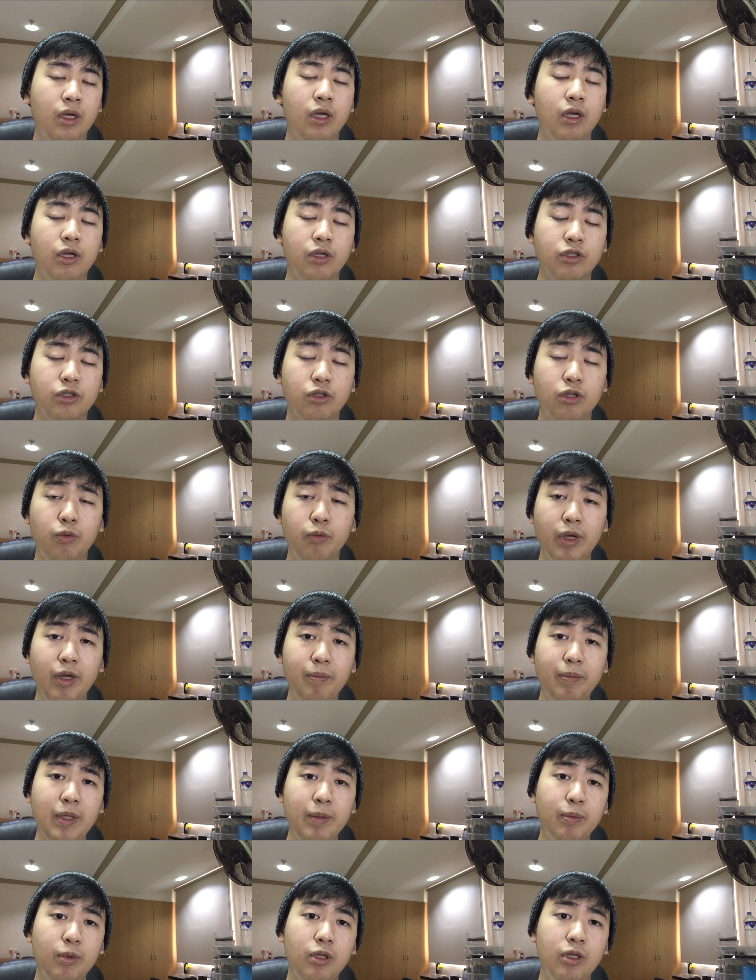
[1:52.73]
So the way
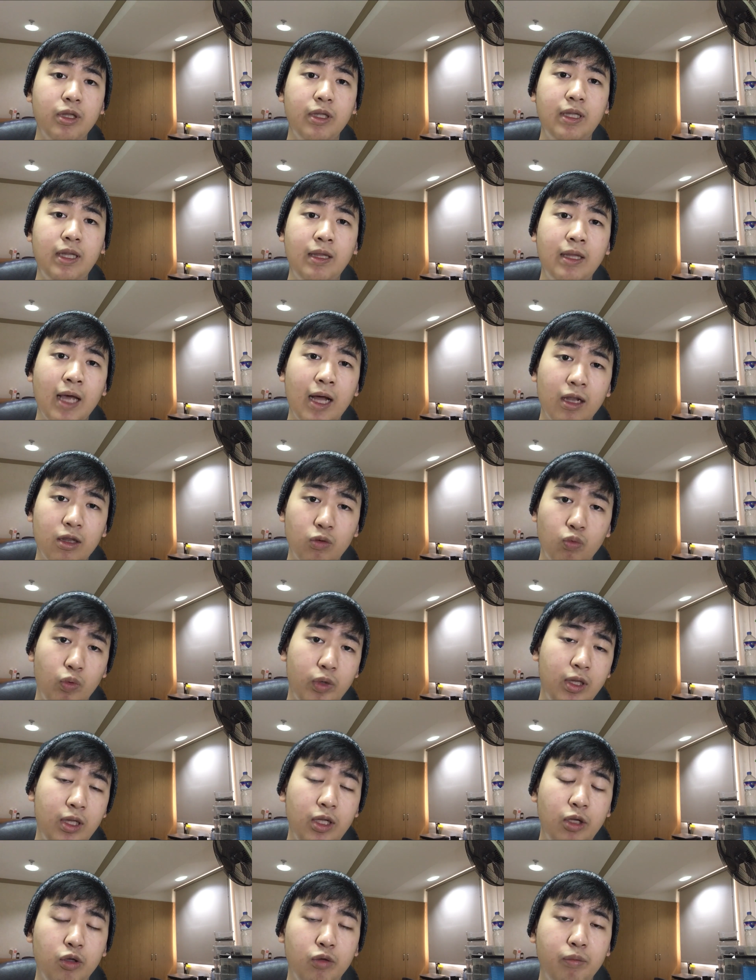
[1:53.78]
people dealt with
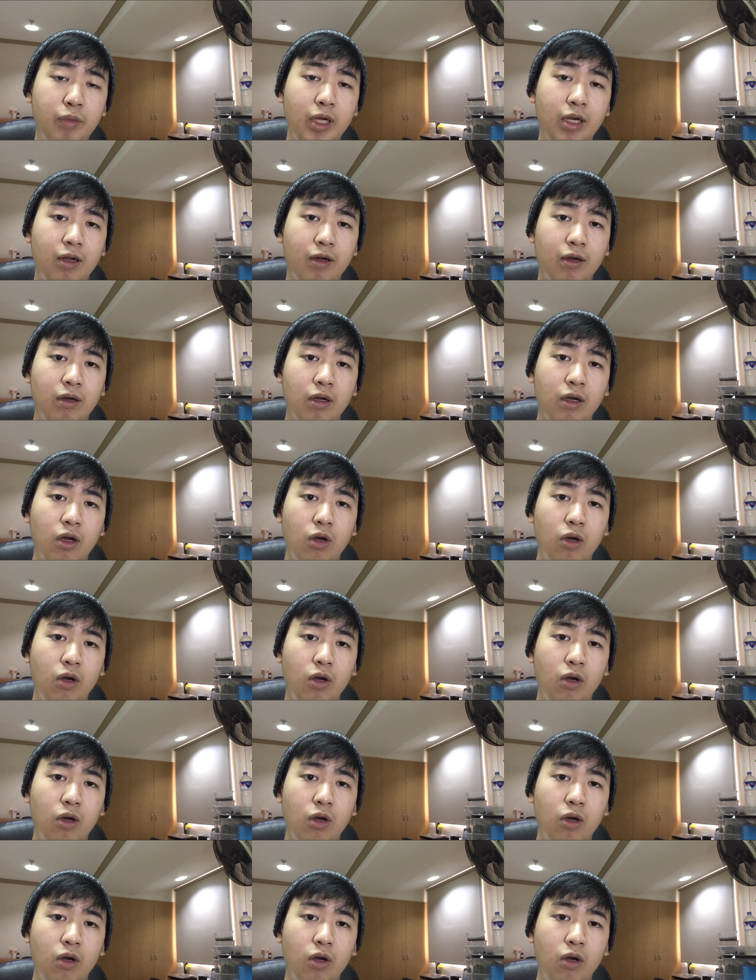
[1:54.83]
Lyudmila